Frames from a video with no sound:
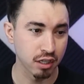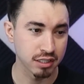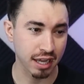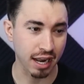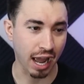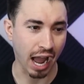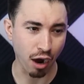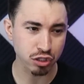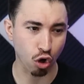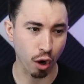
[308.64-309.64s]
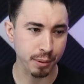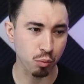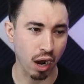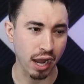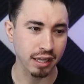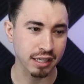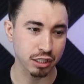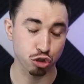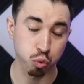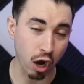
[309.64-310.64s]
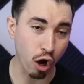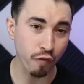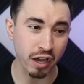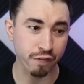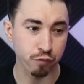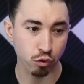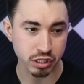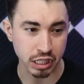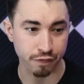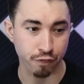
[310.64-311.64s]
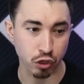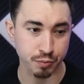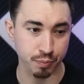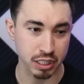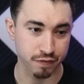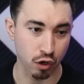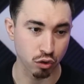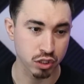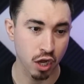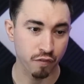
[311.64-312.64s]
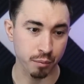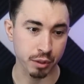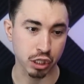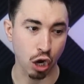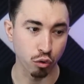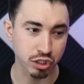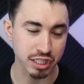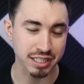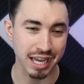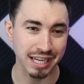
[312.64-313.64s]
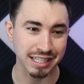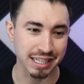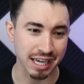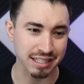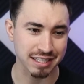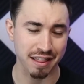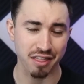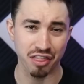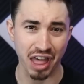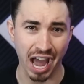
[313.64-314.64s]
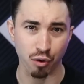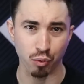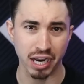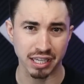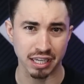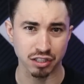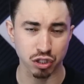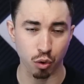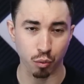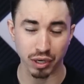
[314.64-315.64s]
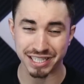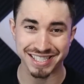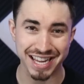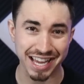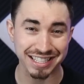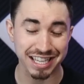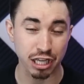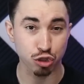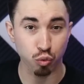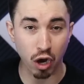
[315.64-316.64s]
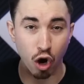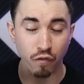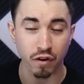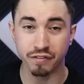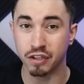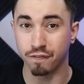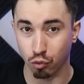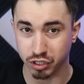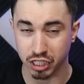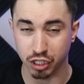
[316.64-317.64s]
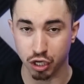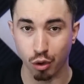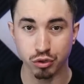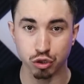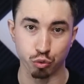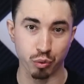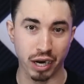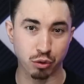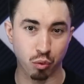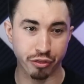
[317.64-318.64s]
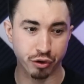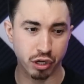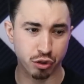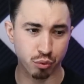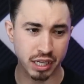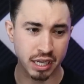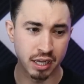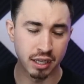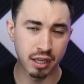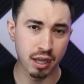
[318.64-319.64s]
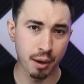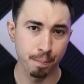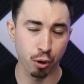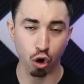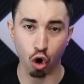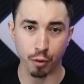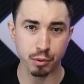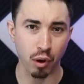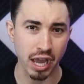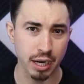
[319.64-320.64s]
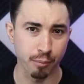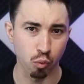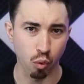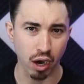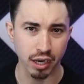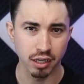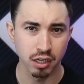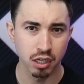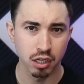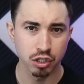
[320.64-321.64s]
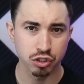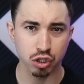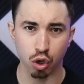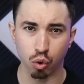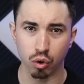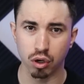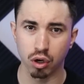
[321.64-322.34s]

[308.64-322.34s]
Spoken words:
said, how does RBY get 12 out of 14 first place votes from the coaches and gets that ranking? So what he's saying is that 12 of the 14 coaches who ranked 133 put RBY at number one. So